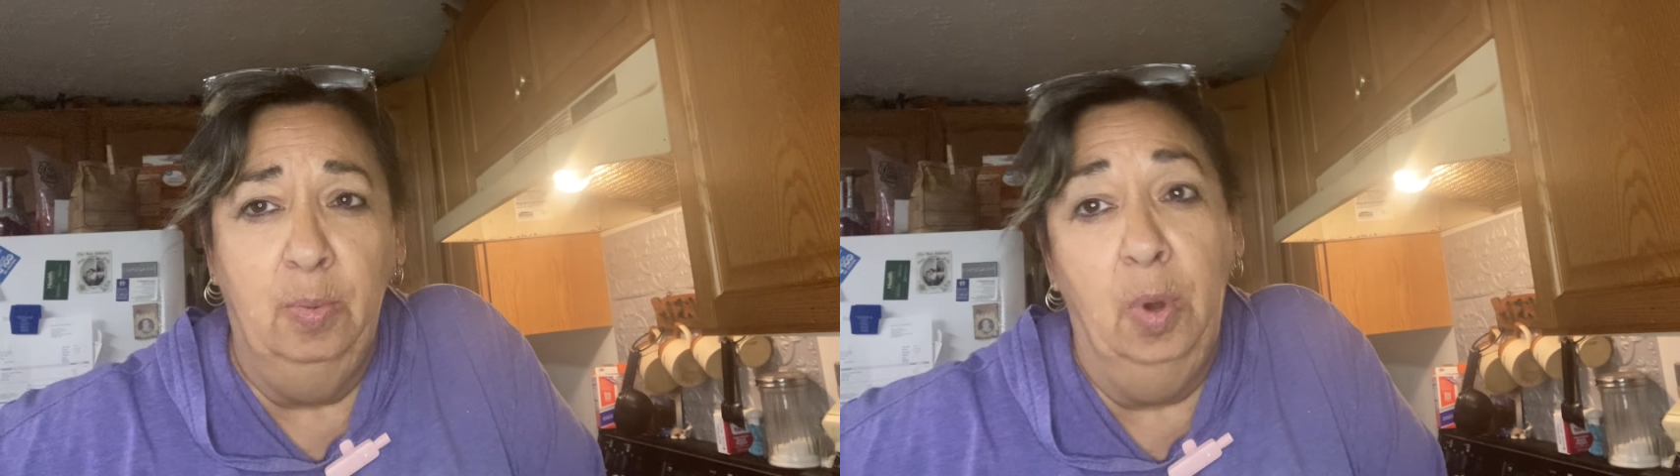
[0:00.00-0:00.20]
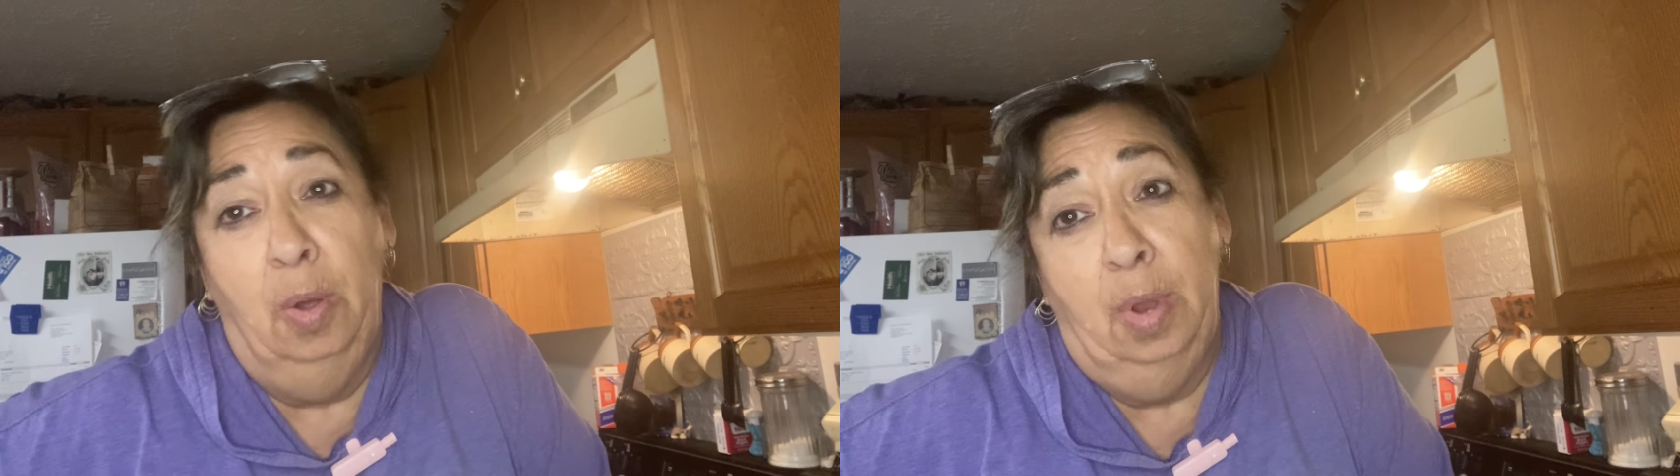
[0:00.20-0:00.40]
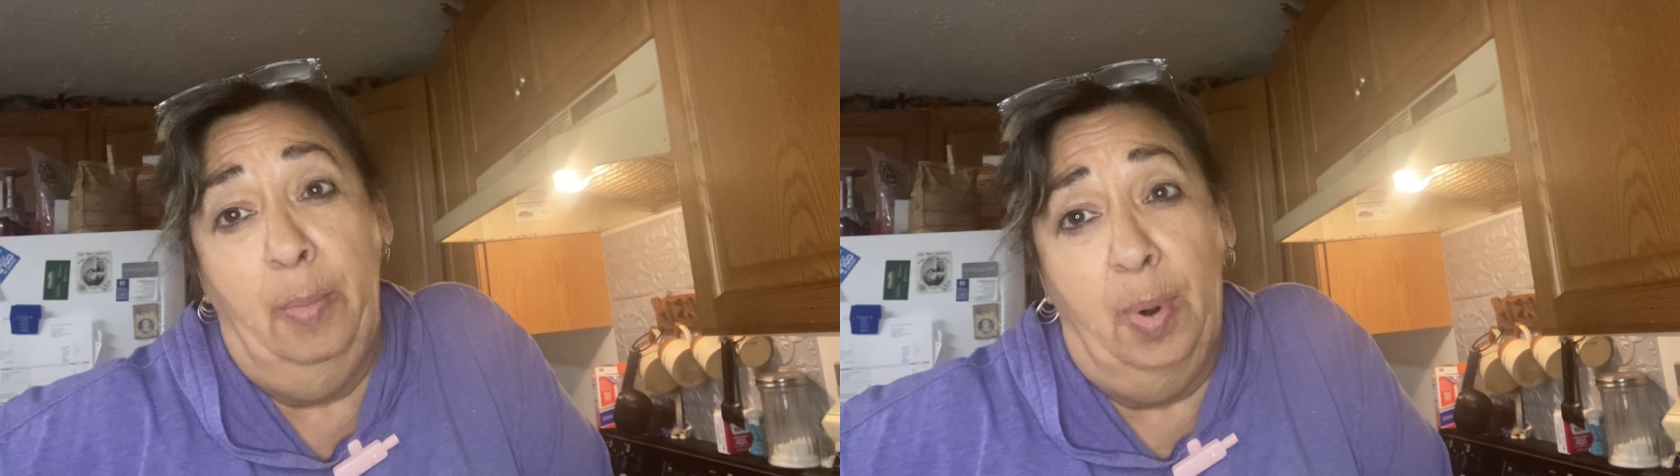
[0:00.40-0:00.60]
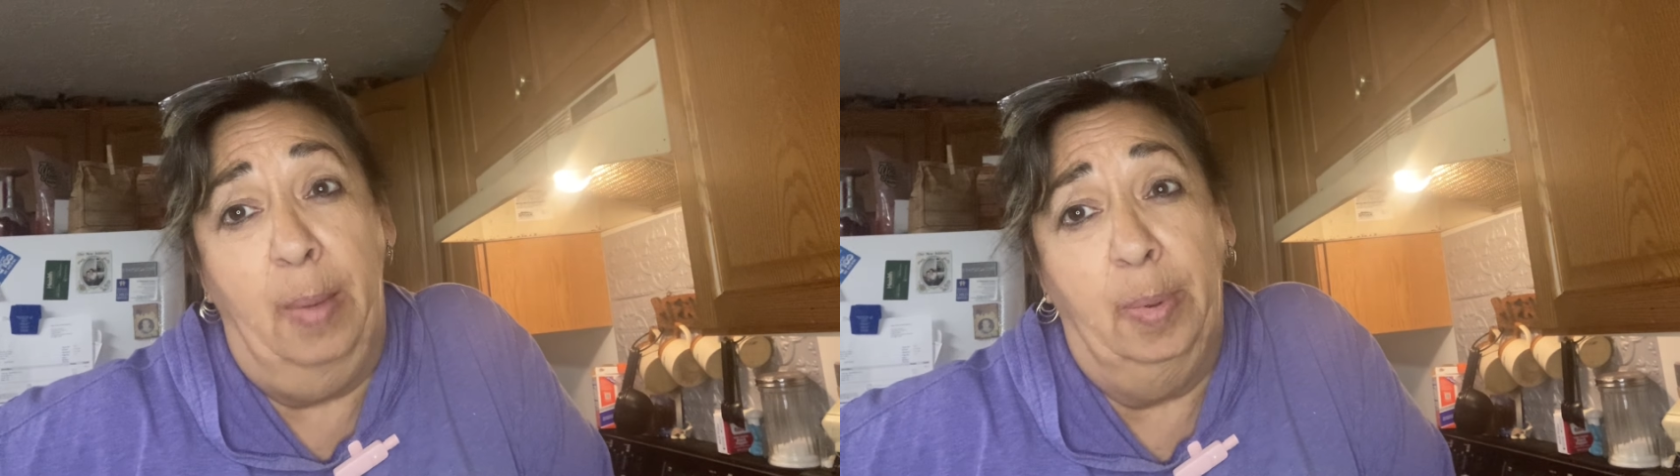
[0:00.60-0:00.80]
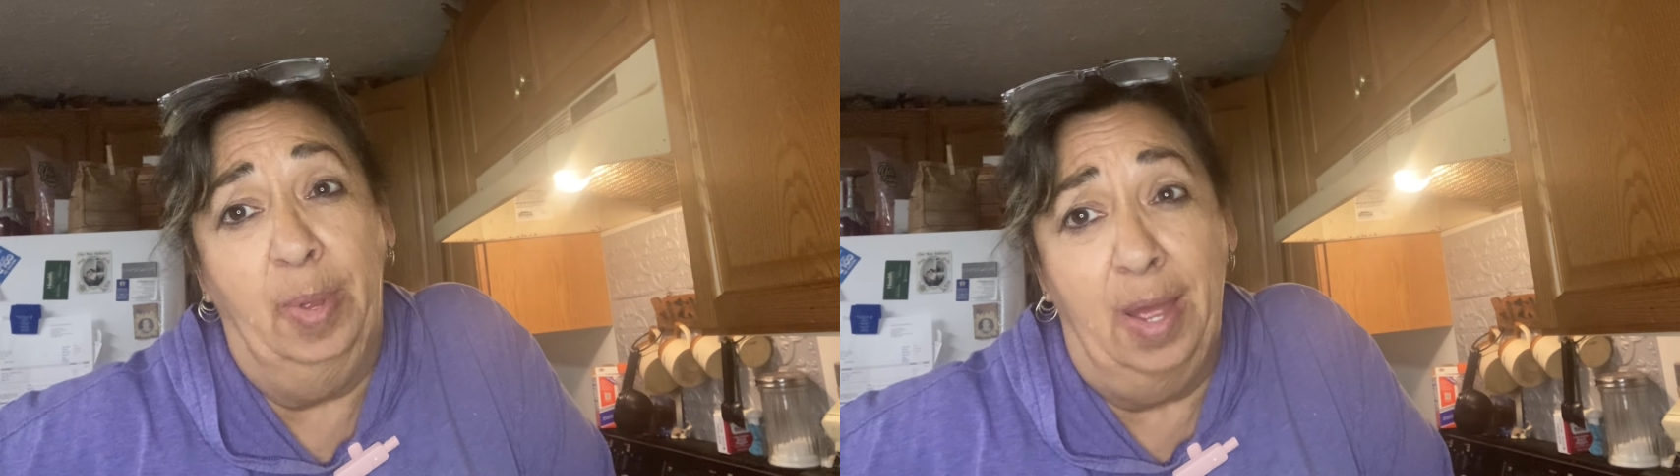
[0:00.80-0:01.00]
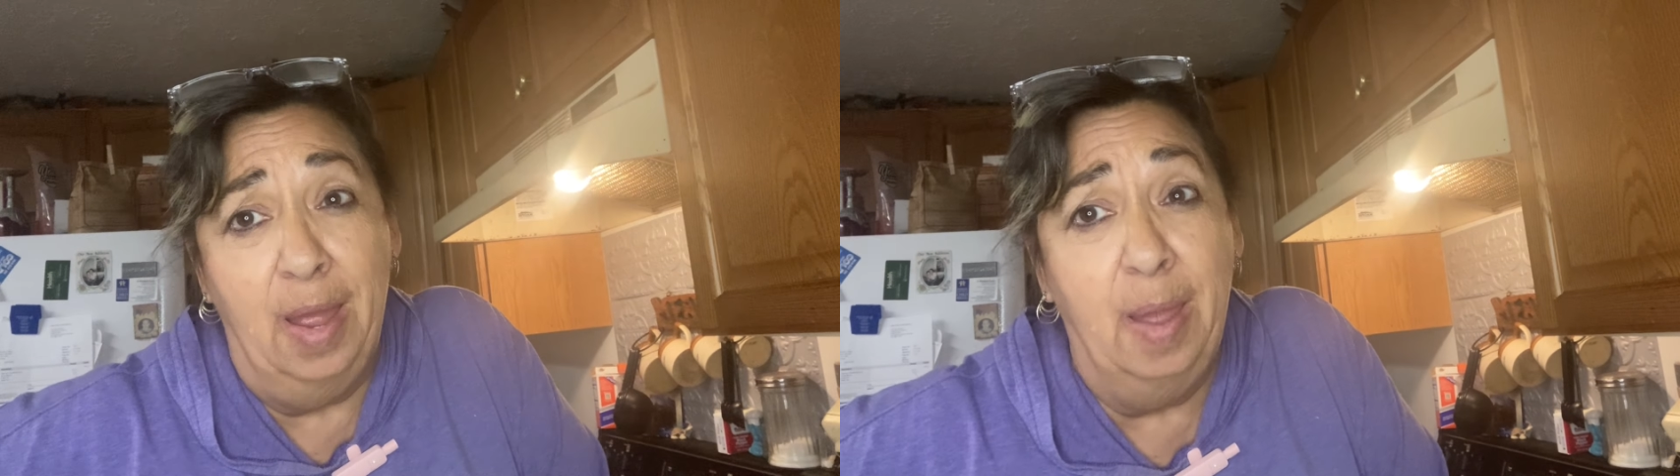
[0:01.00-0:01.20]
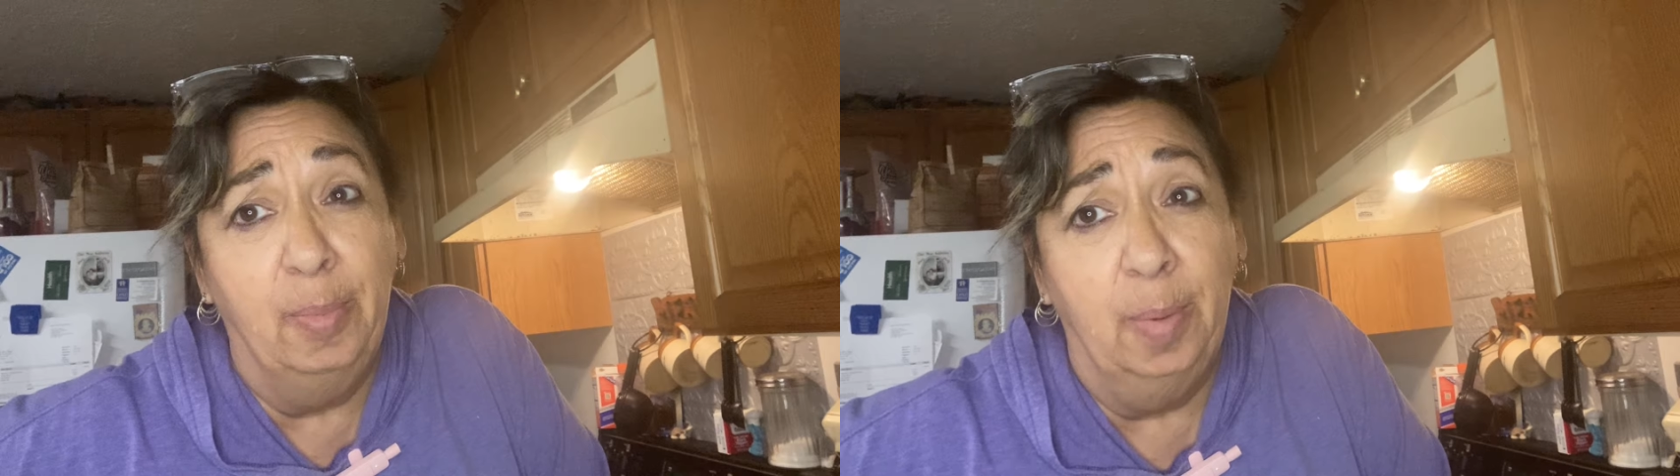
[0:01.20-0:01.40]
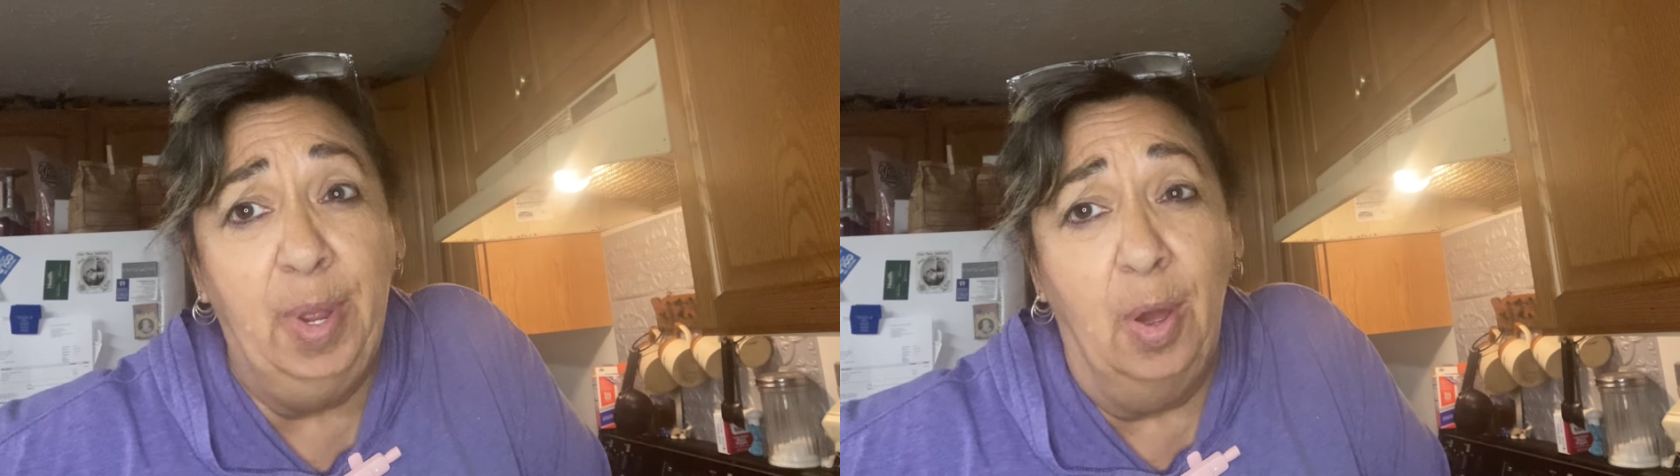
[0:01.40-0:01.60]
Well, not probably, I am
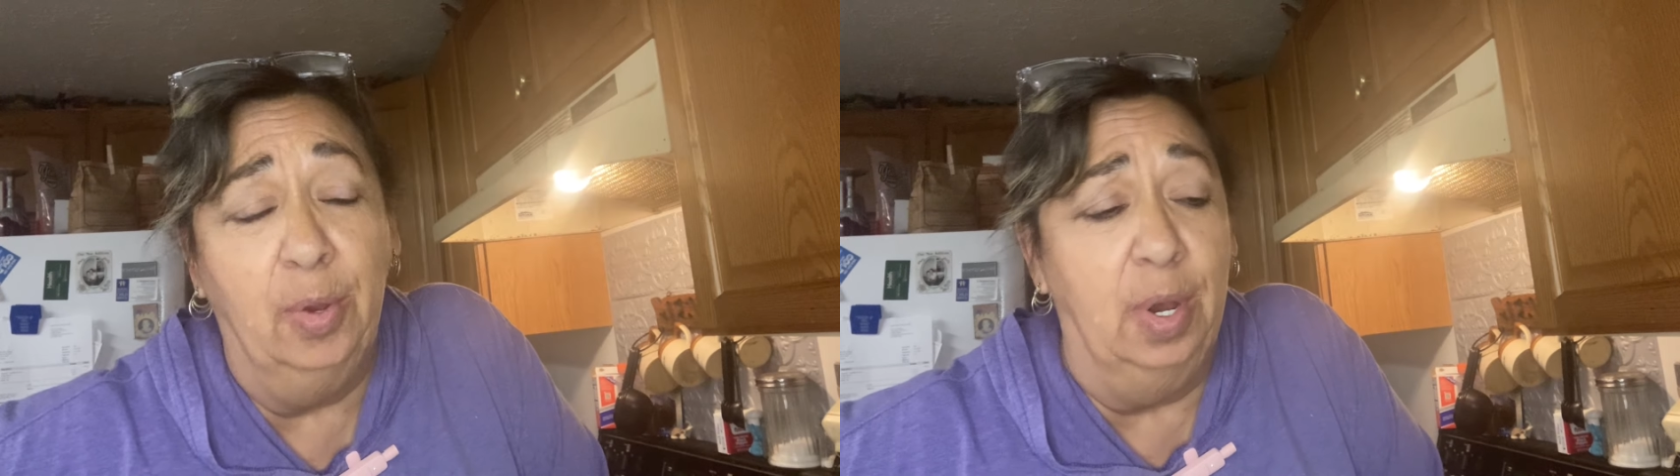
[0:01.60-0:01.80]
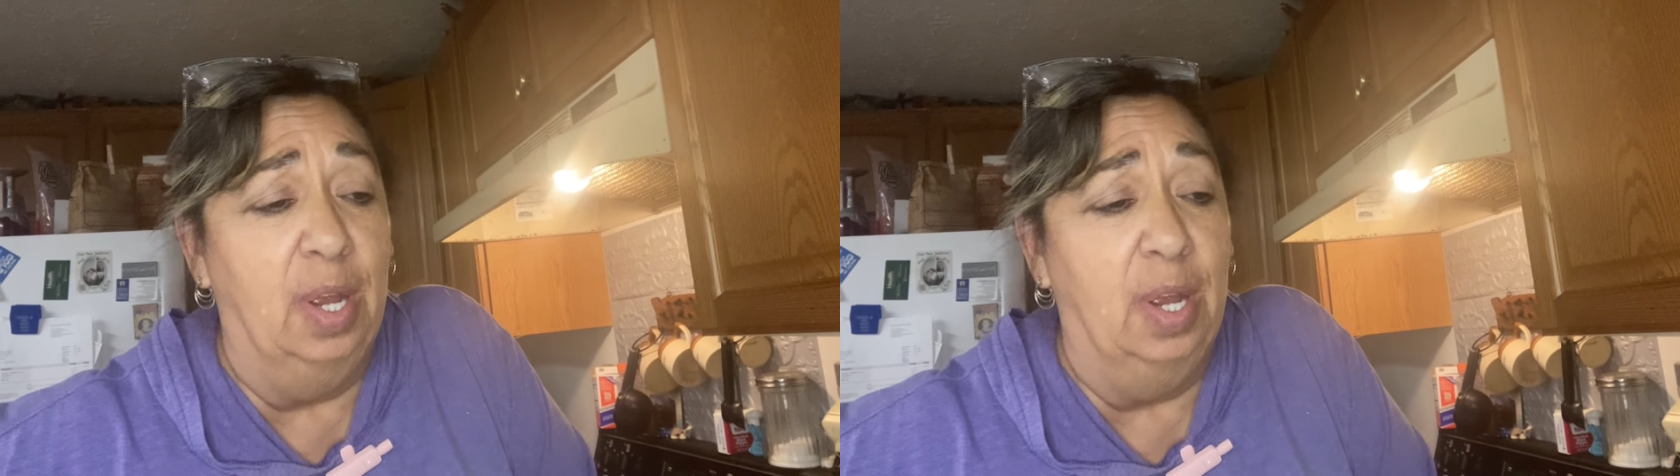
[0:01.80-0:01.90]
going to be gone the